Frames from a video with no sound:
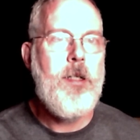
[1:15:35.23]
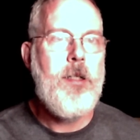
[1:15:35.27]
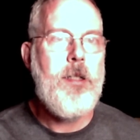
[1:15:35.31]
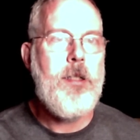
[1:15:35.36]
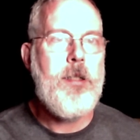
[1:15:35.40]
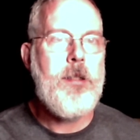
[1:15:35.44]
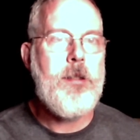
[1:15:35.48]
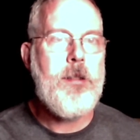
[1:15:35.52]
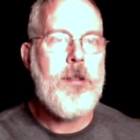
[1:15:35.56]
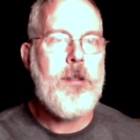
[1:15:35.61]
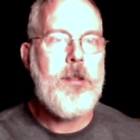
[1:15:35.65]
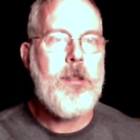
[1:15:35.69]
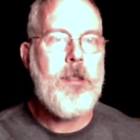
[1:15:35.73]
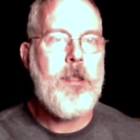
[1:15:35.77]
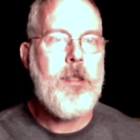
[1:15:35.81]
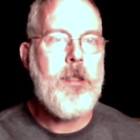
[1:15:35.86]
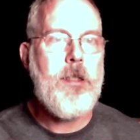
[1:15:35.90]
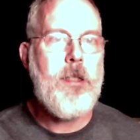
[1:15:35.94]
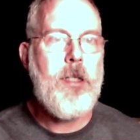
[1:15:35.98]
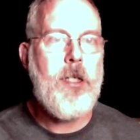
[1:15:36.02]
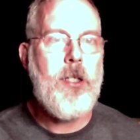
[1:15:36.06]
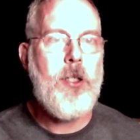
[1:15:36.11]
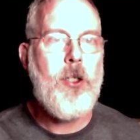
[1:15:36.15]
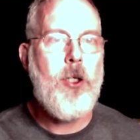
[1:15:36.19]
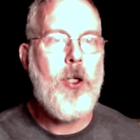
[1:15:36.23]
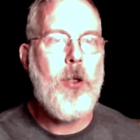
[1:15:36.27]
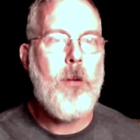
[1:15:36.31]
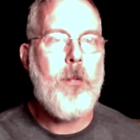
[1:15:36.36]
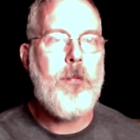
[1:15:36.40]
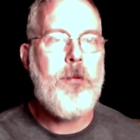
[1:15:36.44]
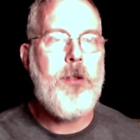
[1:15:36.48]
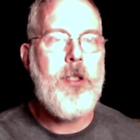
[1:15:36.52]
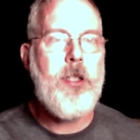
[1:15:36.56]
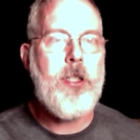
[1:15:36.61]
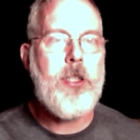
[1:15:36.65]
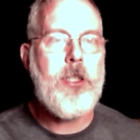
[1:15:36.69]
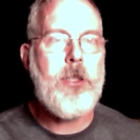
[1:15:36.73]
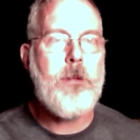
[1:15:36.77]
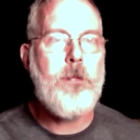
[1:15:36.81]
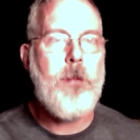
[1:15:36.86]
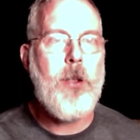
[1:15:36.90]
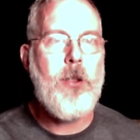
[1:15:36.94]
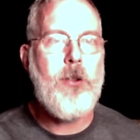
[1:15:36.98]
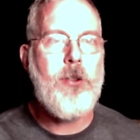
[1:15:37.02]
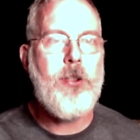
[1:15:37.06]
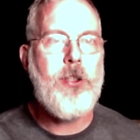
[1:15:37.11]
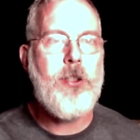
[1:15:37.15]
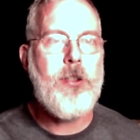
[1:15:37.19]
And uh, I hope the
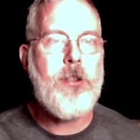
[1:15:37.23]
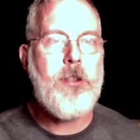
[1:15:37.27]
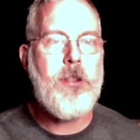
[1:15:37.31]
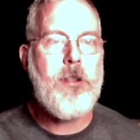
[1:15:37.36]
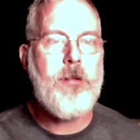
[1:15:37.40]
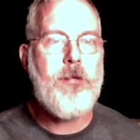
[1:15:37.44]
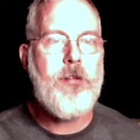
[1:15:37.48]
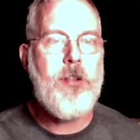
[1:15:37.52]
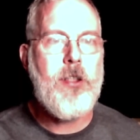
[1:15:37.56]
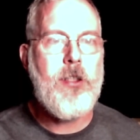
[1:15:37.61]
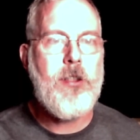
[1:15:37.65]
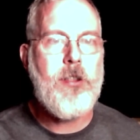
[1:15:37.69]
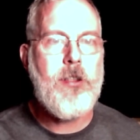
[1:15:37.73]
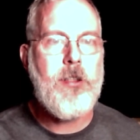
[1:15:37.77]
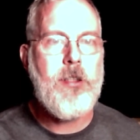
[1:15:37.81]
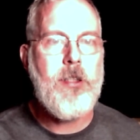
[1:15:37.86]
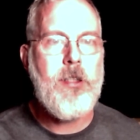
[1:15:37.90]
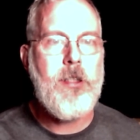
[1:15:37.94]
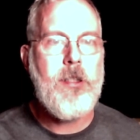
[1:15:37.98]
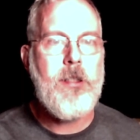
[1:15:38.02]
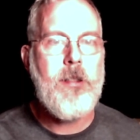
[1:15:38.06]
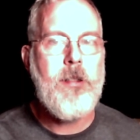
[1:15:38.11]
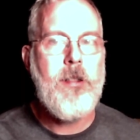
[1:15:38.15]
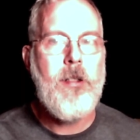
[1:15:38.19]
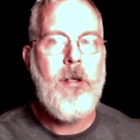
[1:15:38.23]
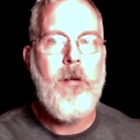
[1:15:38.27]
exposure of this uh,